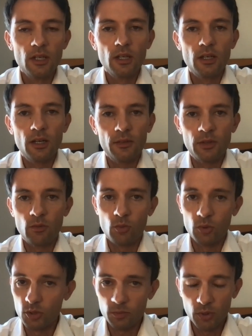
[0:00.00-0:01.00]
they were
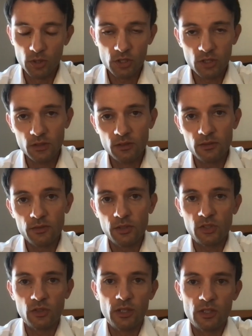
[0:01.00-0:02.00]
really pushing
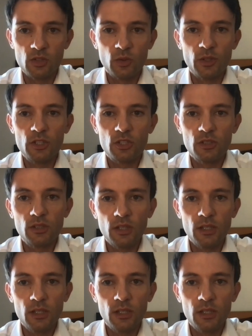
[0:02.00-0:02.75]
this legislation.